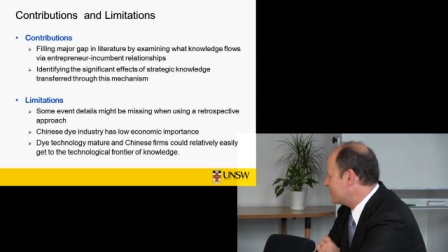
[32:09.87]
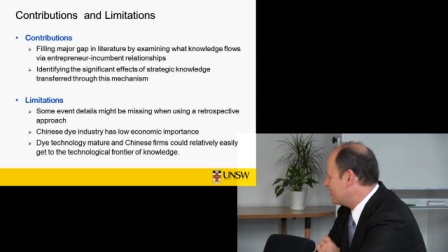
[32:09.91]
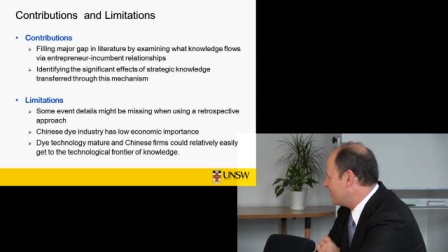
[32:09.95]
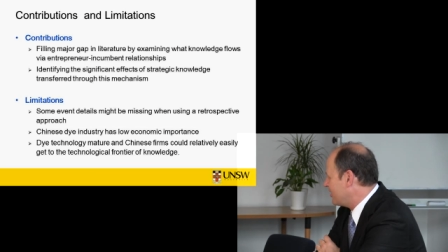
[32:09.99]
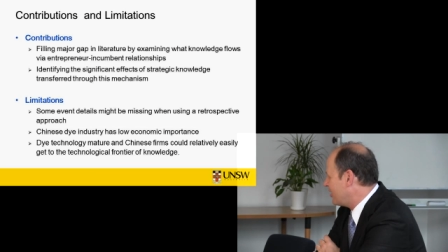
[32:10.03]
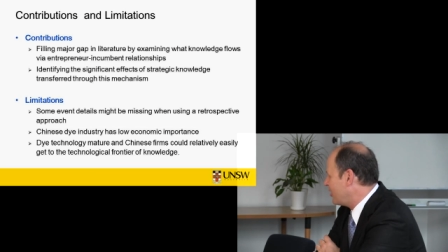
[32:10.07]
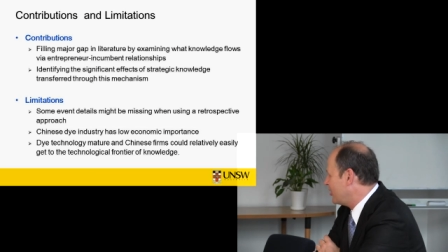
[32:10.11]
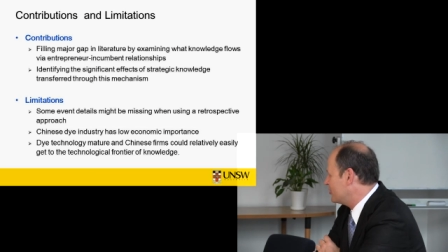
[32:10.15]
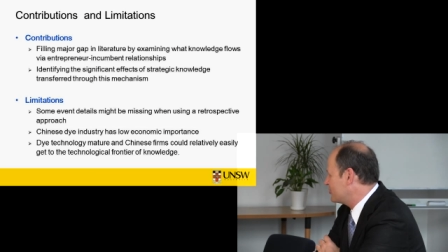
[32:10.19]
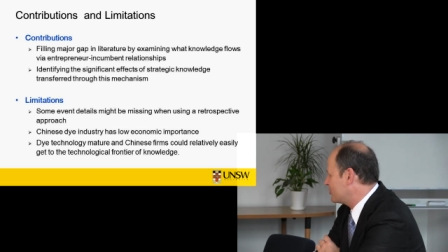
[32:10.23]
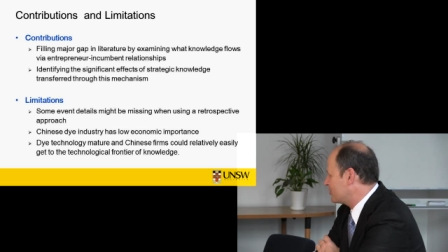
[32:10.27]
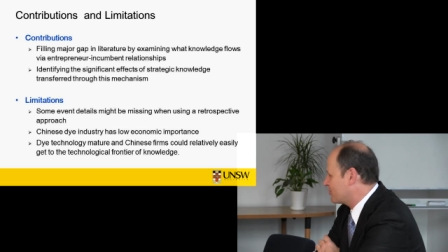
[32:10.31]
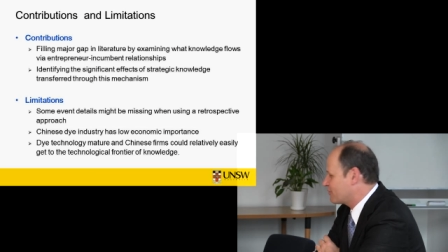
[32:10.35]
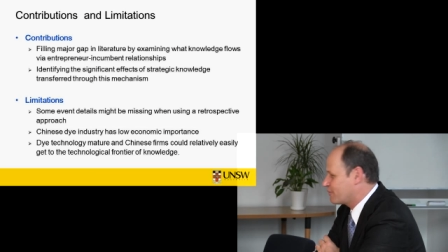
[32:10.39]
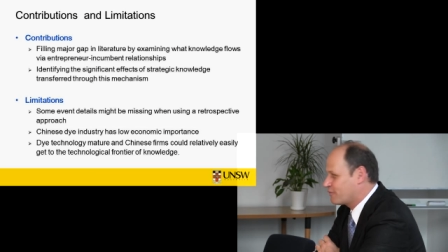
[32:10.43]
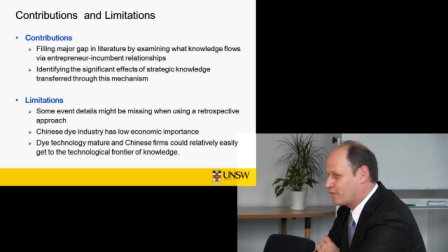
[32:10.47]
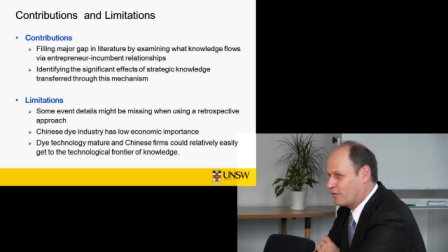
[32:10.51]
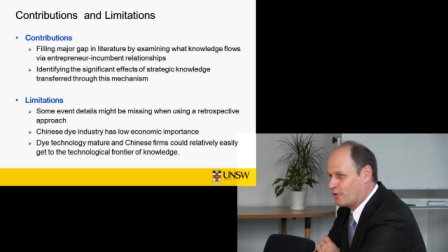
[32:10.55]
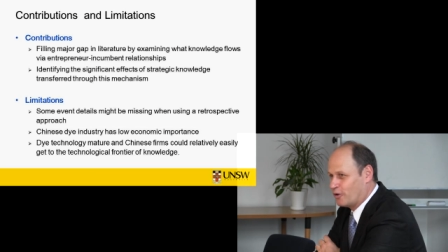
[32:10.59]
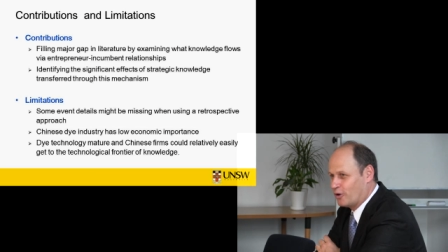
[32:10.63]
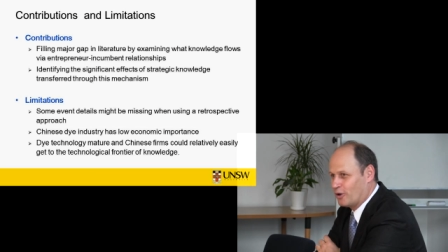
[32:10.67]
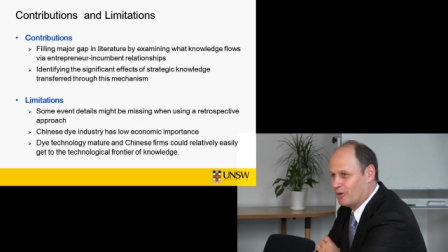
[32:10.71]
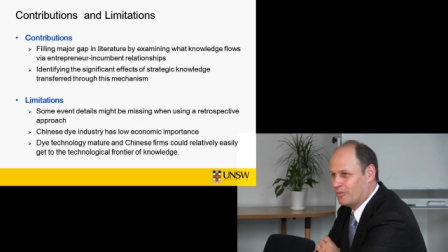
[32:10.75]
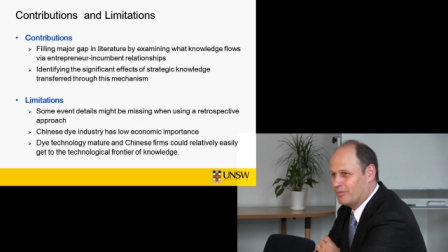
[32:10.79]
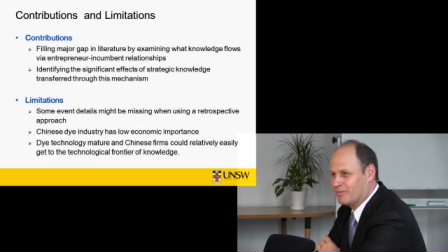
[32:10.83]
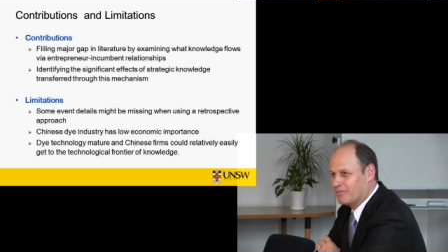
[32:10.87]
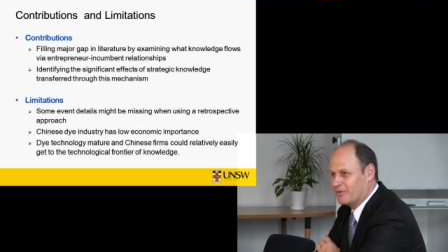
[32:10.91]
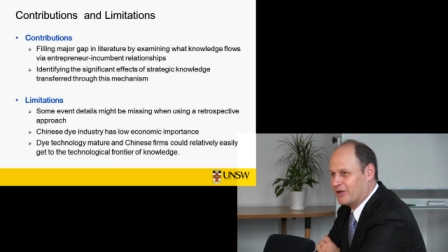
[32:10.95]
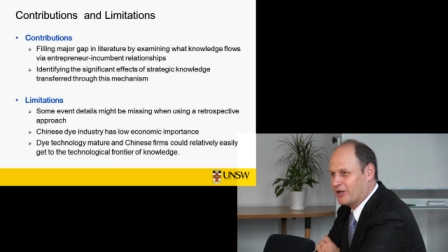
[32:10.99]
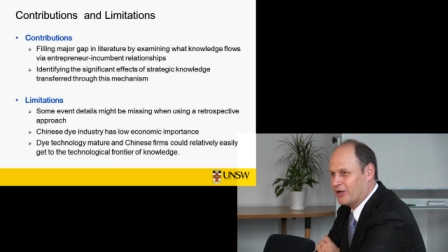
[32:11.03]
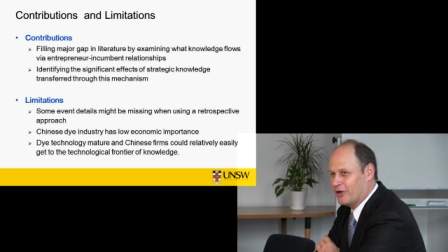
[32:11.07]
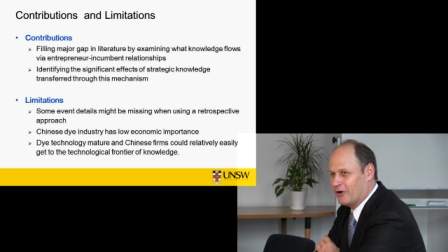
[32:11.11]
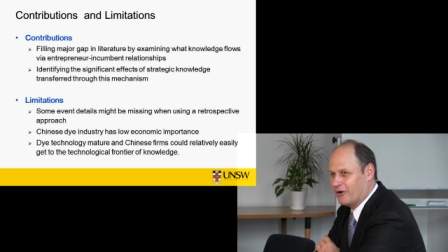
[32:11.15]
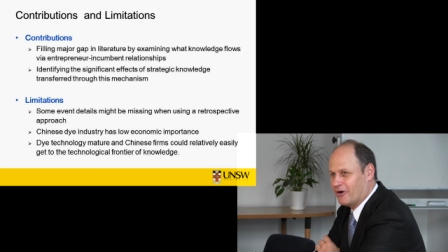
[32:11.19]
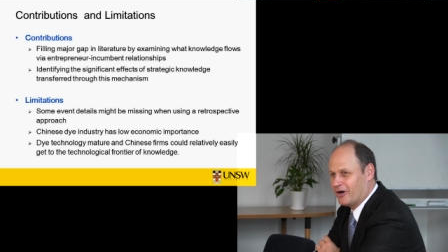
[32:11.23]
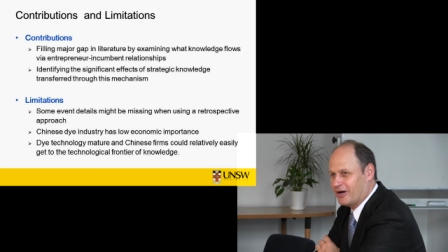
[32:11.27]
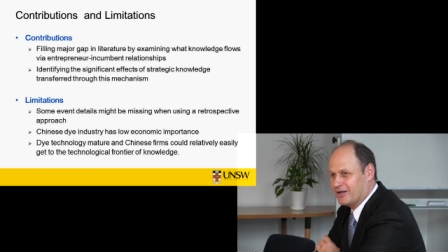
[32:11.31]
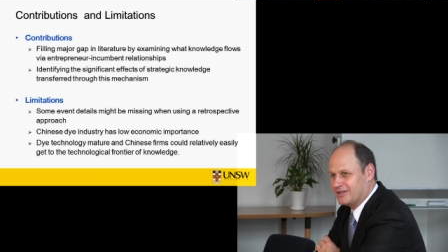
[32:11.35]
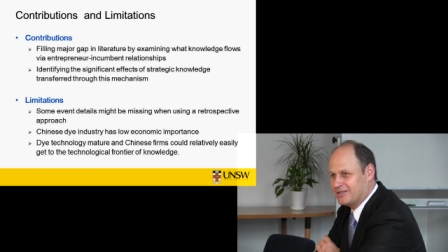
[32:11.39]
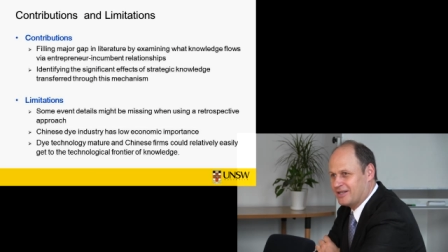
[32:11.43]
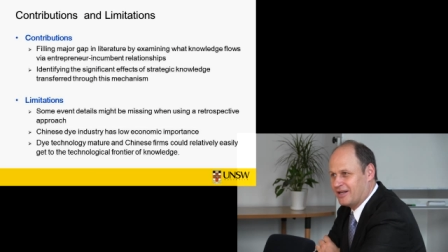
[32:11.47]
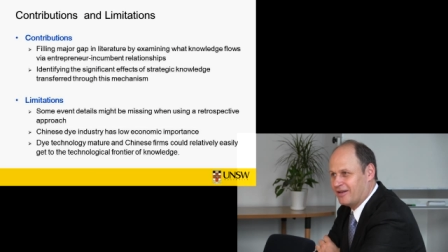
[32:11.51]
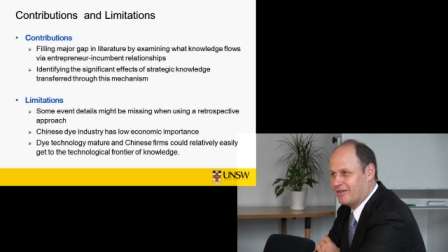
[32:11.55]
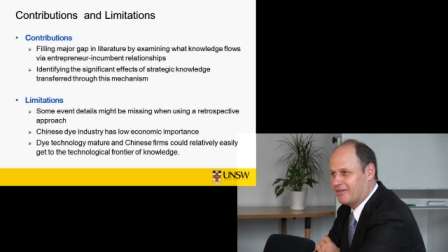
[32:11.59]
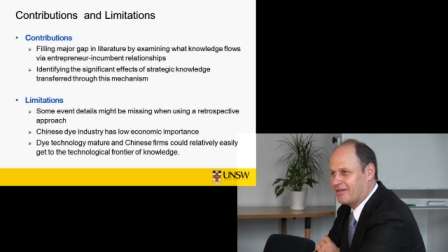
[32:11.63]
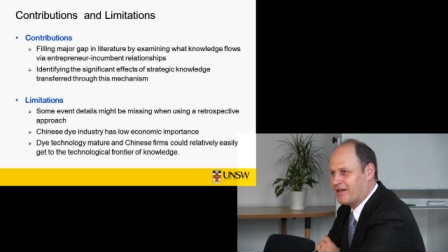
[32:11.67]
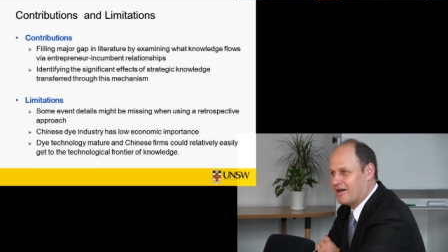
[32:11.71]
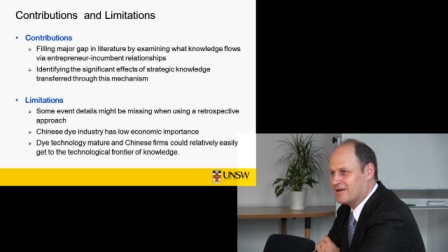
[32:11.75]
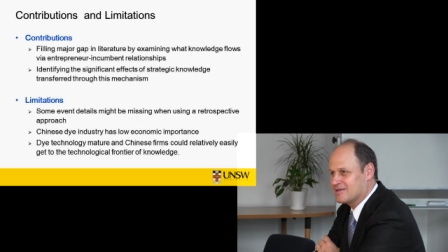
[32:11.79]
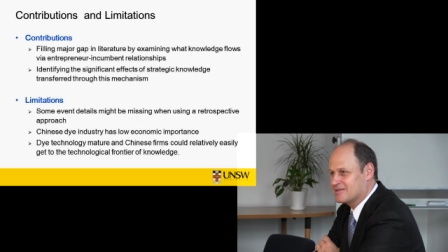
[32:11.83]
the largest firm, you know, are
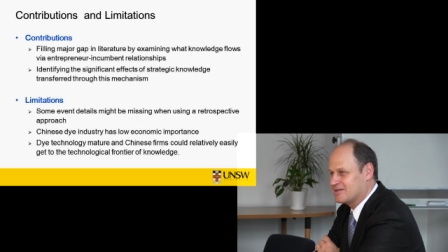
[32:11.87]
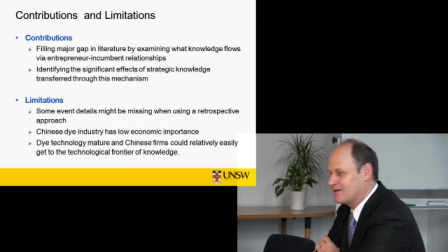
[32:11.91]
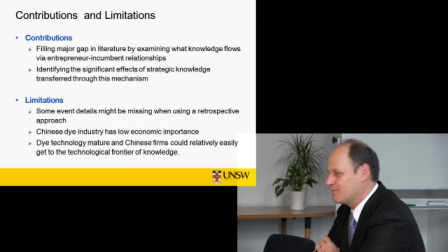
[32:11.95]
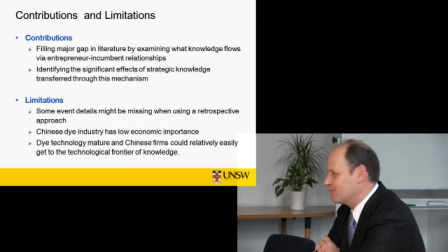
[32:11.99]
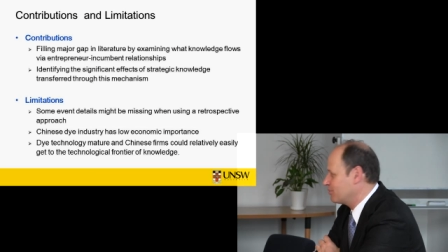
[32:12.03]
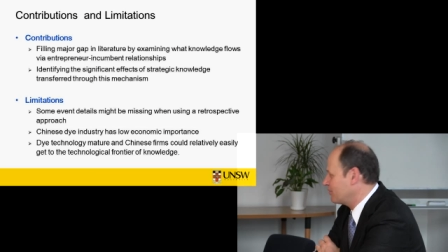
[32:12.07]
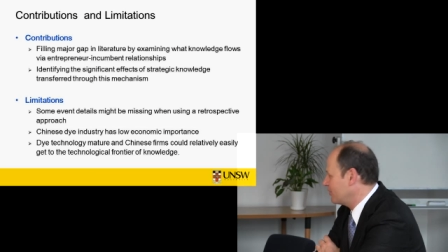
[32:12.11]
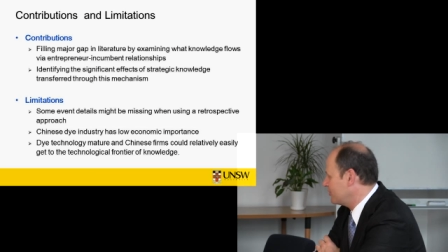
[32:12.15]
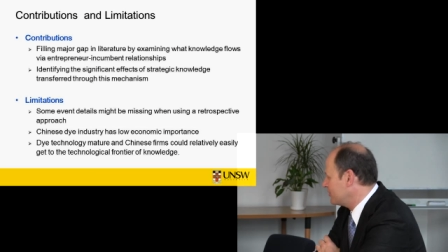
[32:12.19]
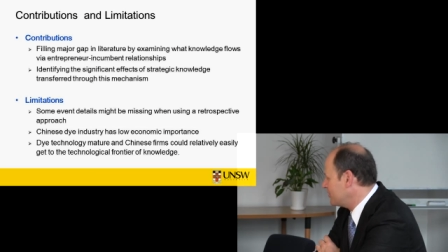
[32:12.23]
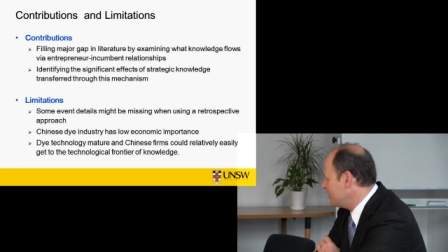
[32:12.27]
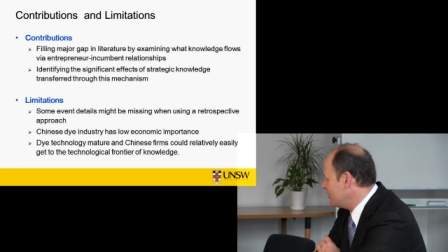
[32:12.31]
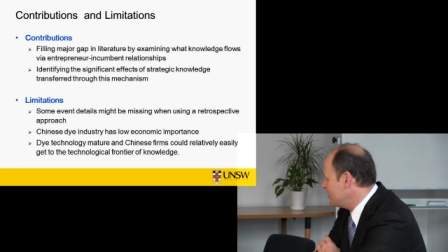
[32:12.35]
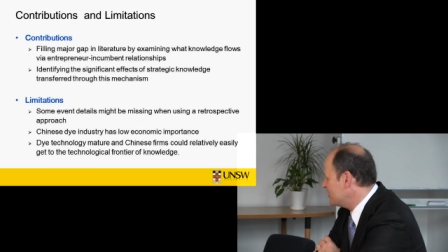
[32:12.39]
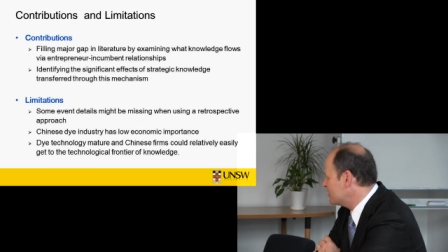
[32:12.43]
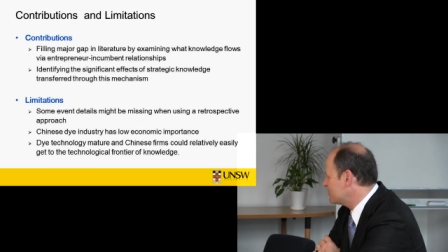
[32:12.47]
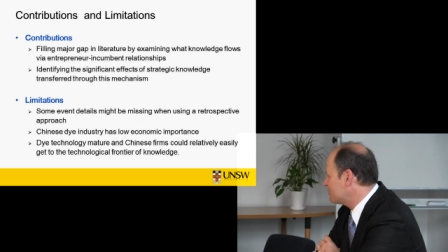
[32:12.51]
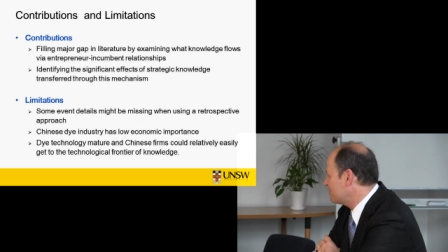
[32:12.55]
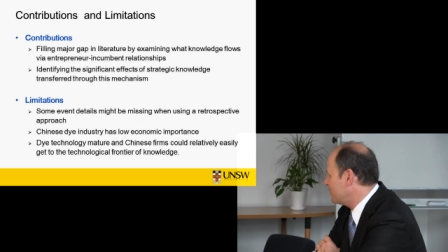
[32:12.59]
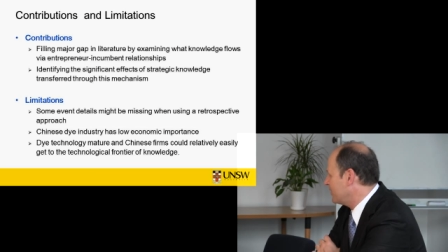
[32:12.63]
10,000 employees,